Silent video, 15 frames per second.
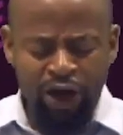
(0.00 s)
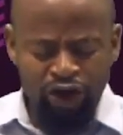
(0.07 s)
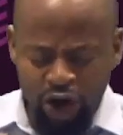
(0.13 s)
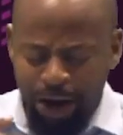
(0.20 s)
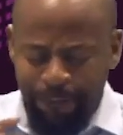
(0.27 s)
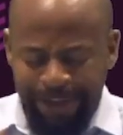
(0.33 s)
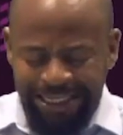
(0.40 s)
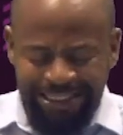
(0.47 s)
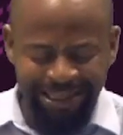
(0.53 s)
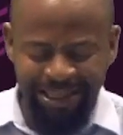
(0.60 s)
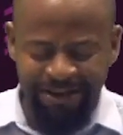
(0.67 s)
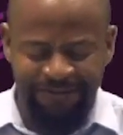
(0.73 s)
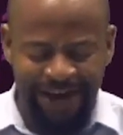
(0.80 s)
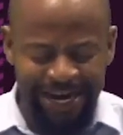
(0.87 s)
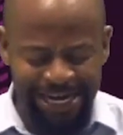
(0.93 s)
No matter
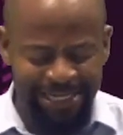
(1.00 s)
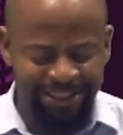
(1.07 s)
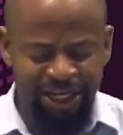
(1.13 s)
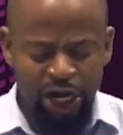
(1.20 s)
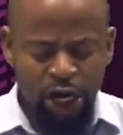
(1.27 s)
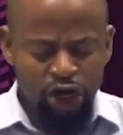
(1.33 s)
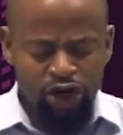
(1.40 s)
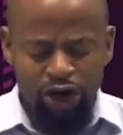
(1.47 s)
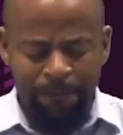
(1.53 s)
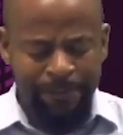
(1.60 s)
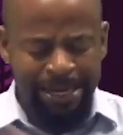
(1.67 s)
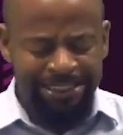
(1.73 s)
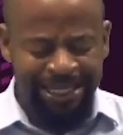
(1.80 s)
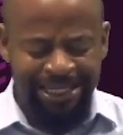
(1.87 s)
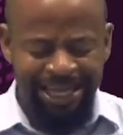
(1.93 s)
the variant, no
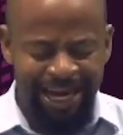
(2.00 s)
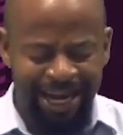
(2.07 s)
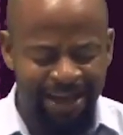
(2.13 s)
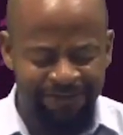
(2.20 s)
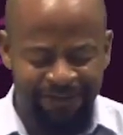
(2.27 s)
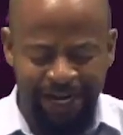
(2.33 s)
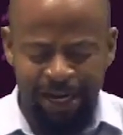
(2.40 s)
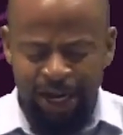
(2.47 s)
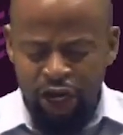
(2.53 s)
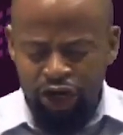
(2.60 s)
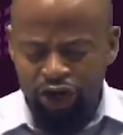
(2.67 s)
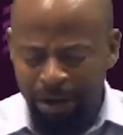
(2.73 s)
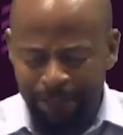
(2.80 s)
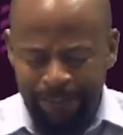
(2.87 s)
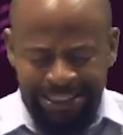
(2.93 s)
matter the level,
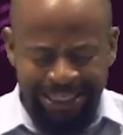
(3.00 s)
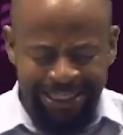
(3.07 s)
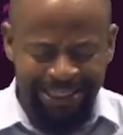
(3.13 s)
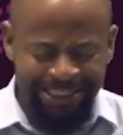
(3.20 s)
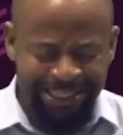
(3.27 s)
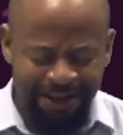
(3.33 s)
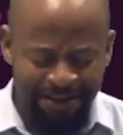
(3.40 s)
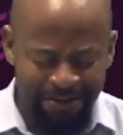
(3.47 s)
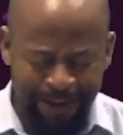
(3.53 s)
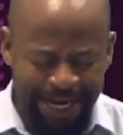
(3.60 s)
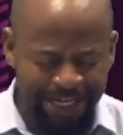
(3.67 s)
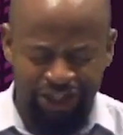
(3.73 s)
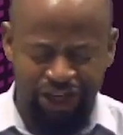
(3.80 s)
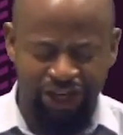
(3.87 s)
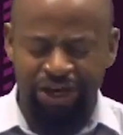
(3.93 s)
no matter the
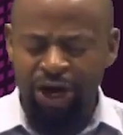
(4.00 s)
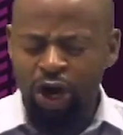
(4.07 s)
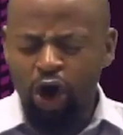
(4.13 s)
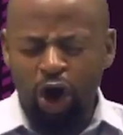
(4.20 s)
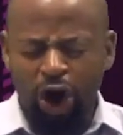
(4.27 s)
dimension